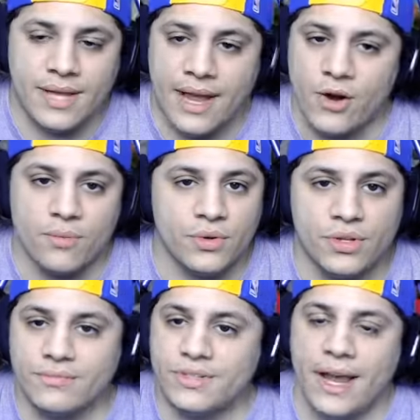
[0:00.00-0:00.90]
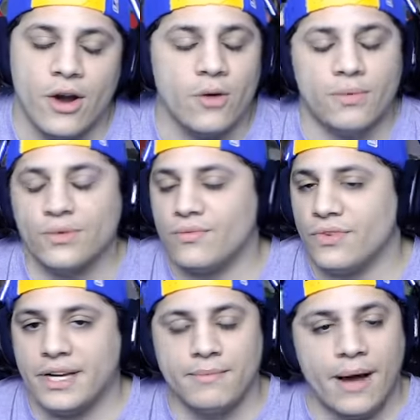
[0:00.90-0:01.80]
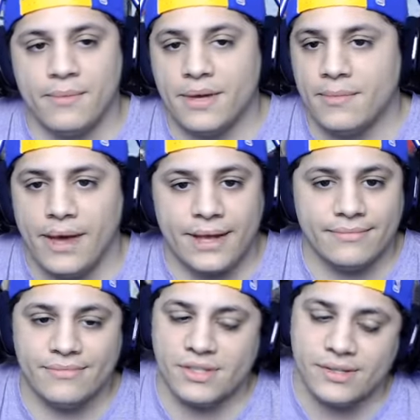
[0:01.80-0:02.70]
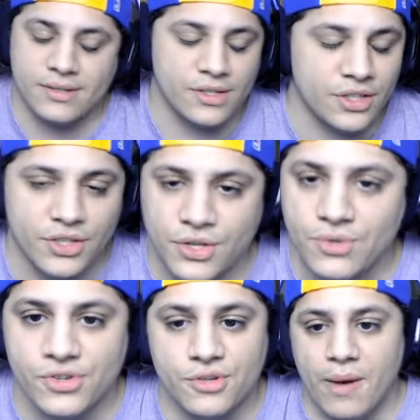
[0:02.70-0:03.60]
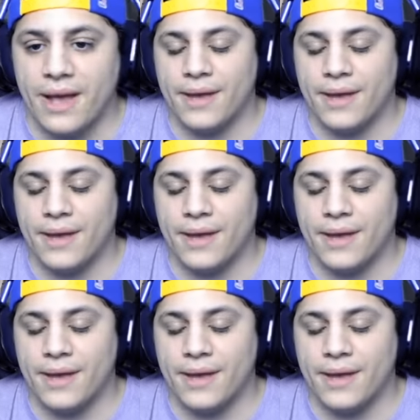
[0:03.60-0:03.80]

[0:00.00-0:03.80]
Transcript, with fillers: Terrible, terrible read by me, man. Just good users by